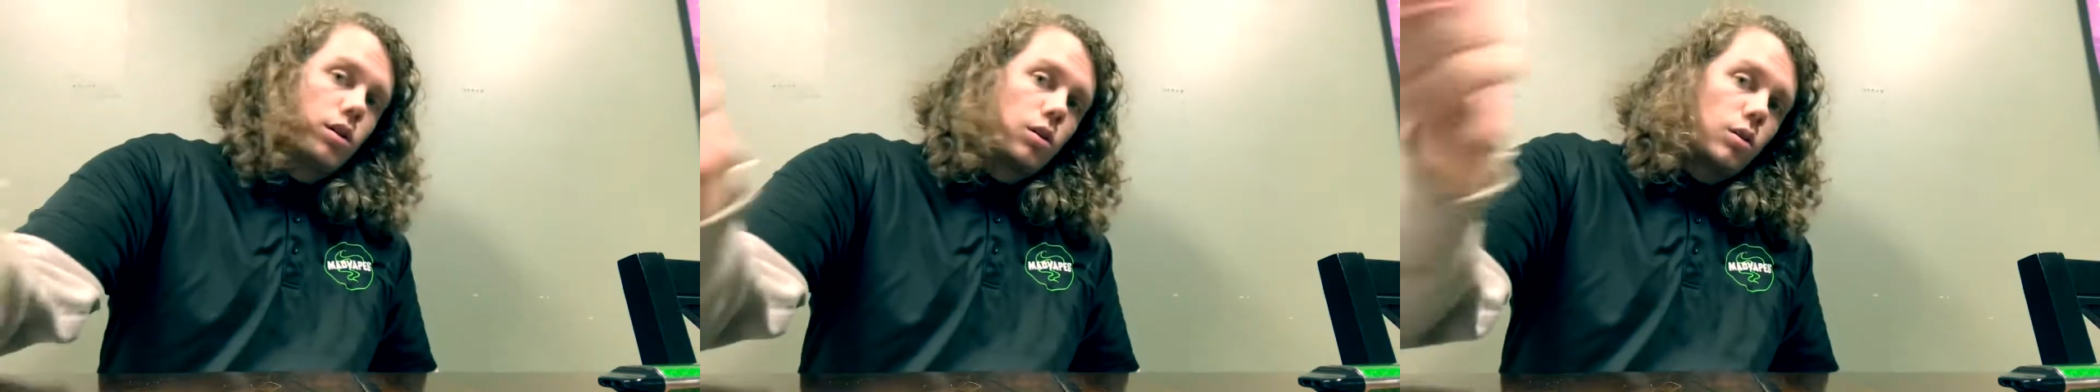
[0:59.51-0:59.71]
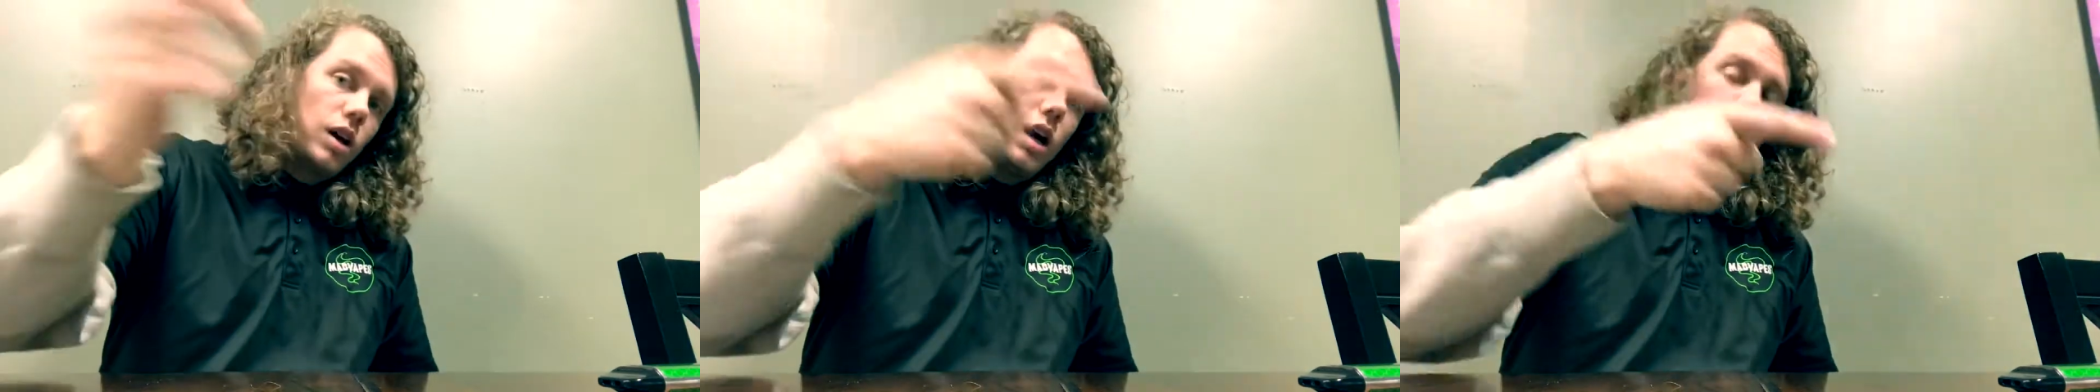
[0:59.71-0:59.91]

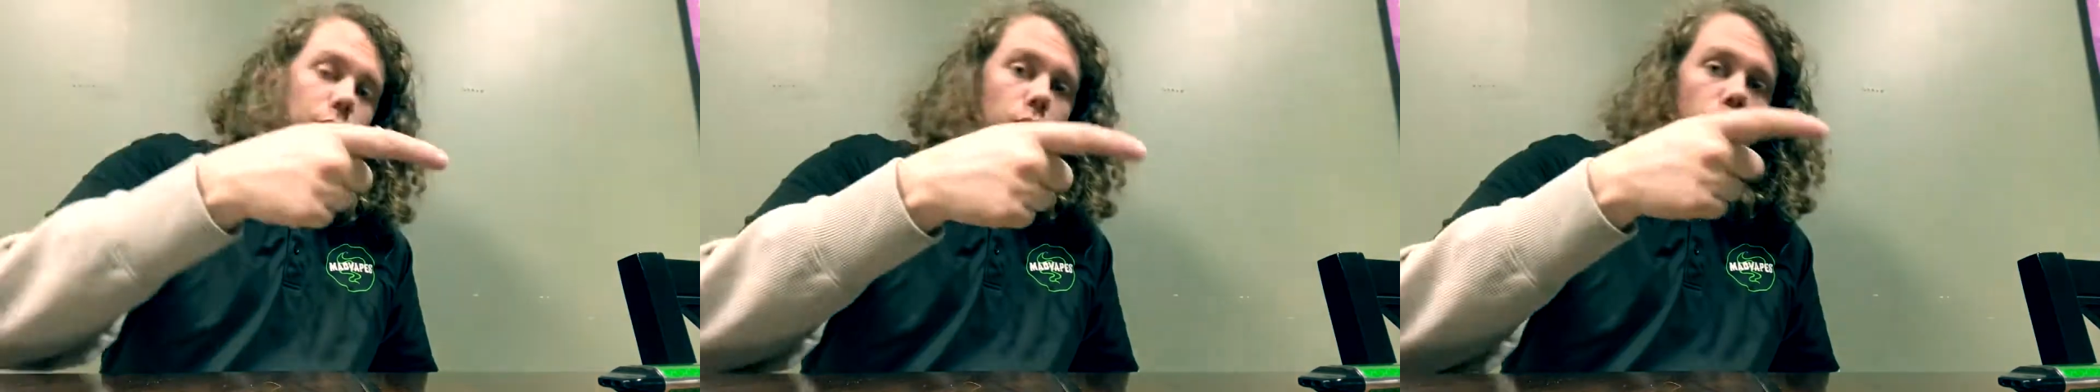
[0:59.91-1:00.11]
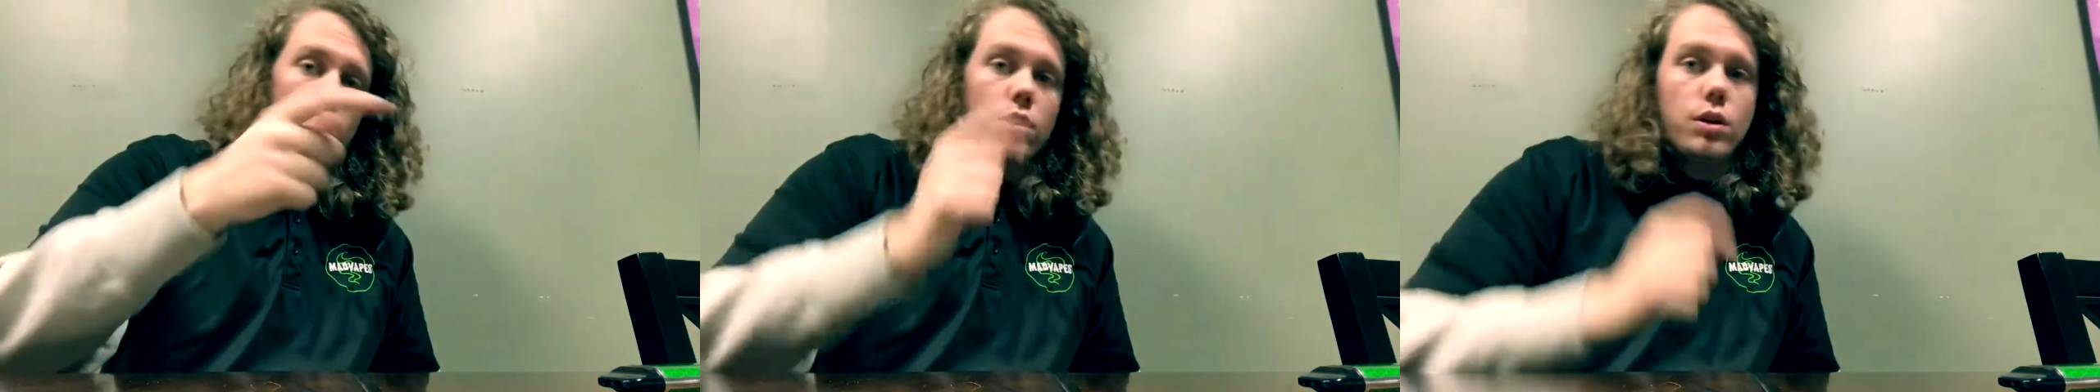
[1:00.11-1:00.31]
Grab
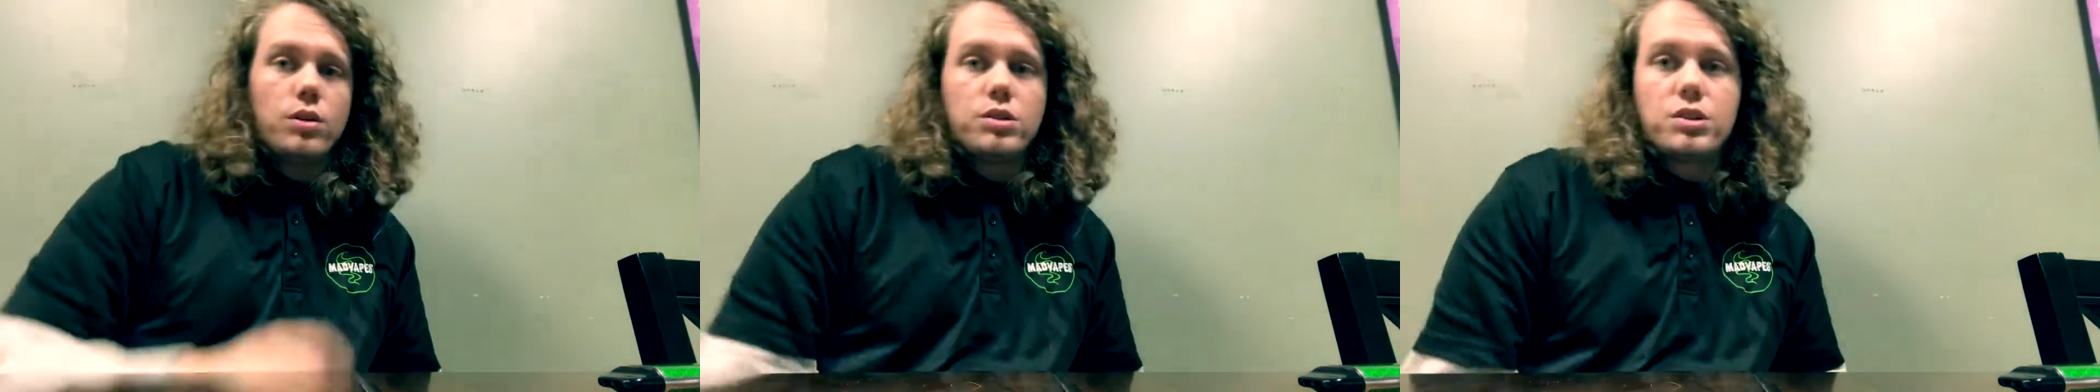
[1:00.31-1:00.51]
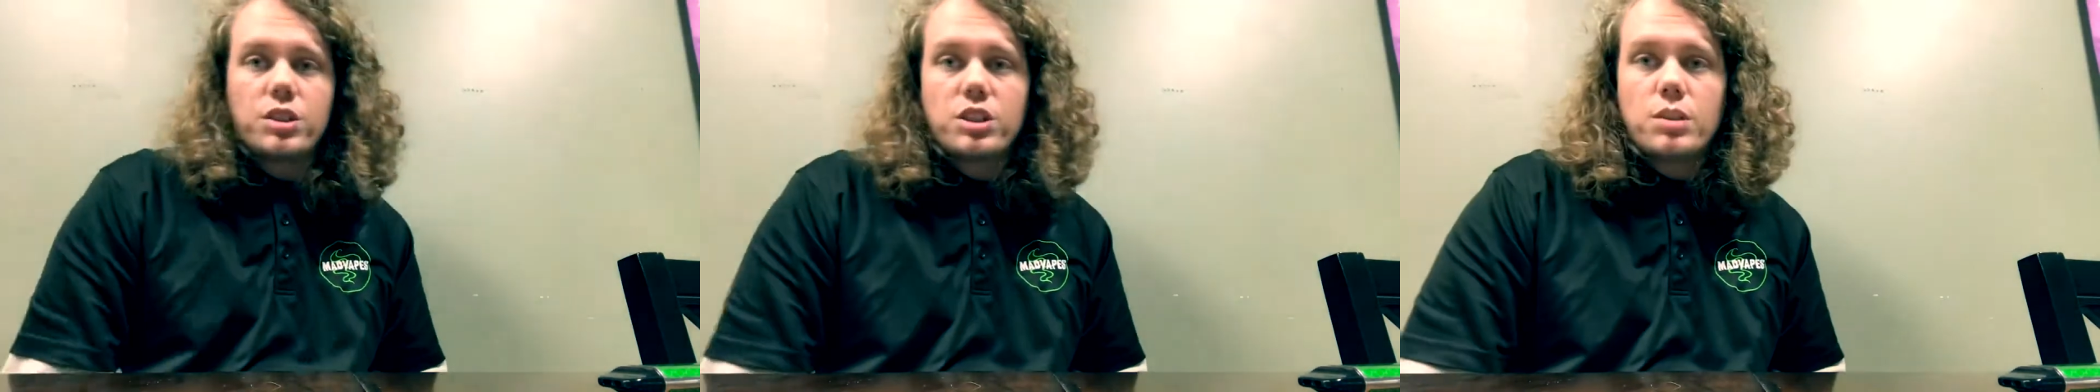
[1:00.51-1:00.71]
you one of
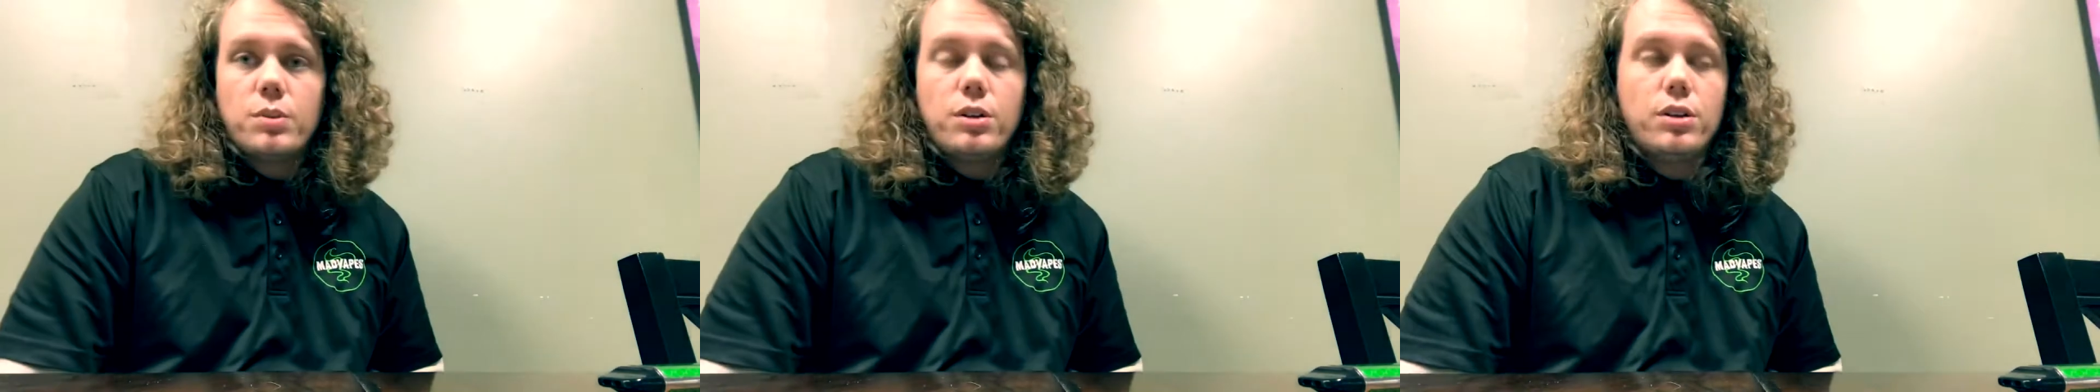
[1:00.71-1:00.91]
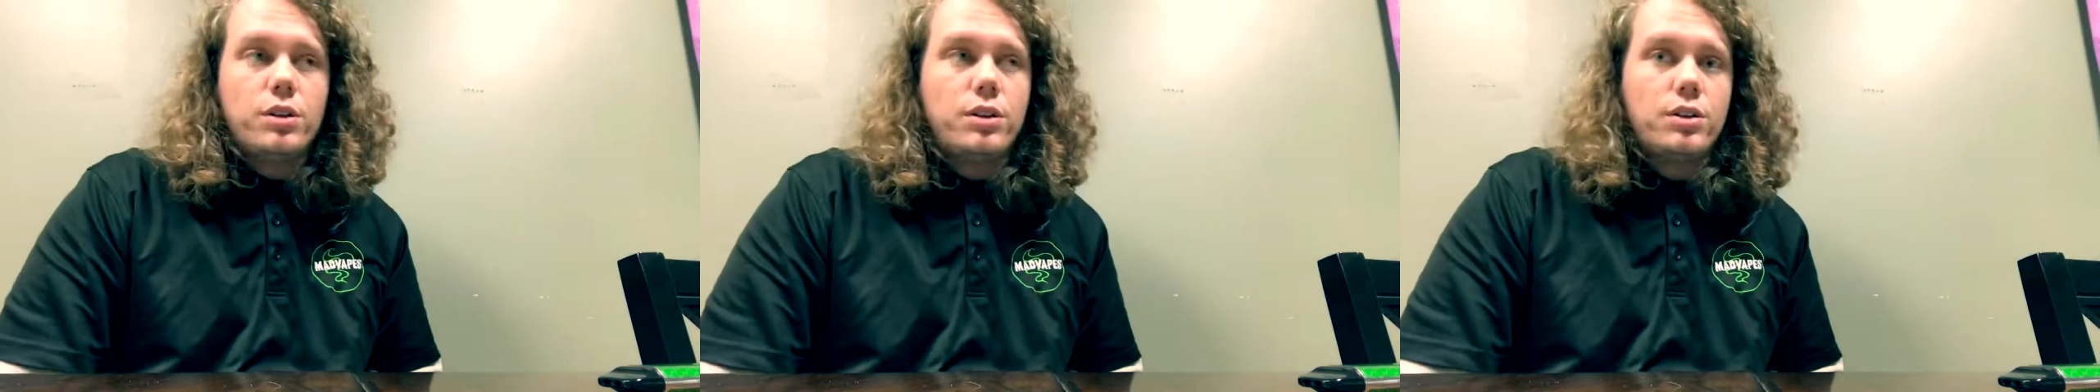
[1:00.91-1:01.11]
those 60
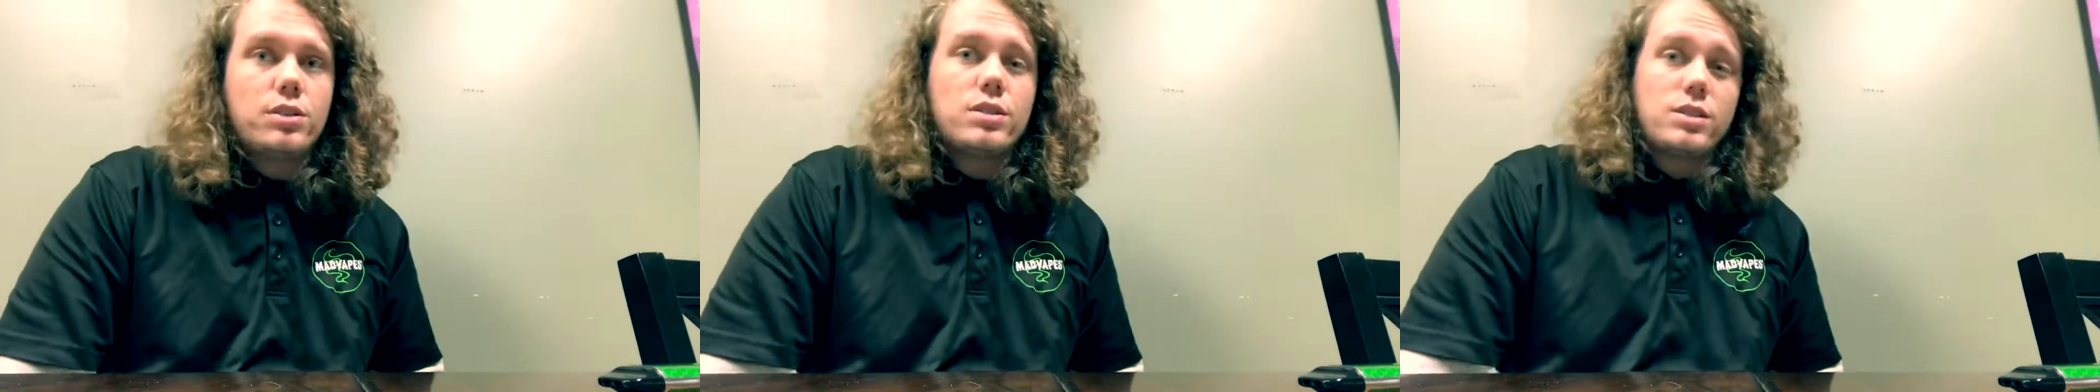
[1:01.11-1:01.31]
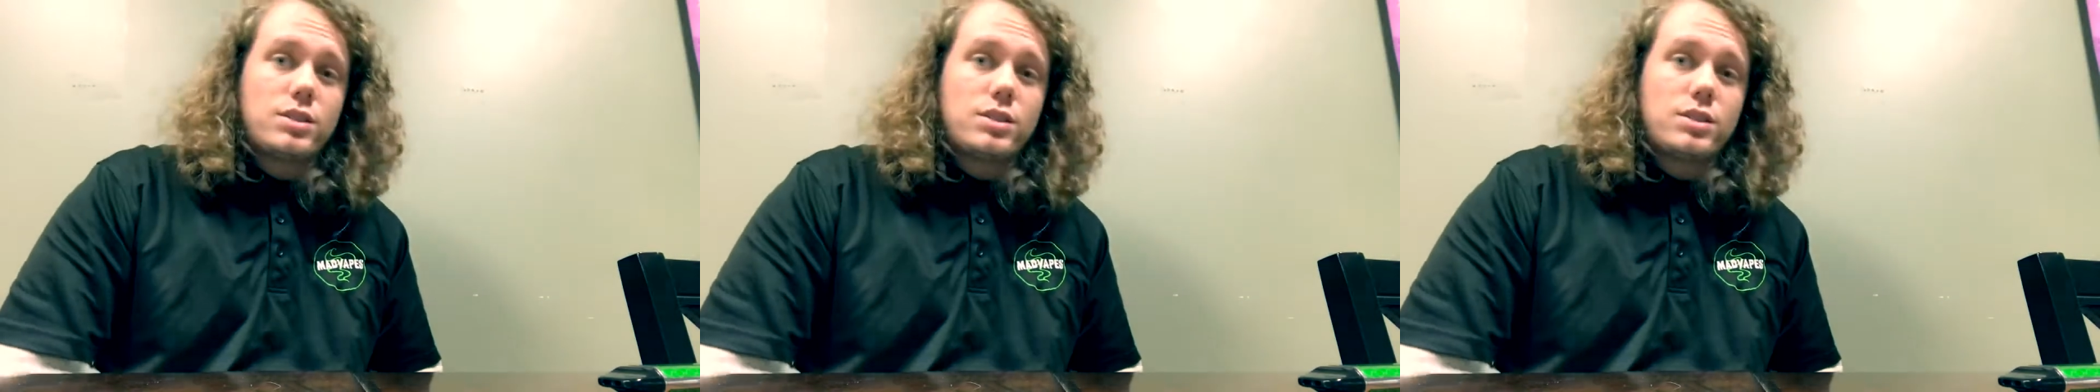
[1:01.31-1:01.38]
milliliters,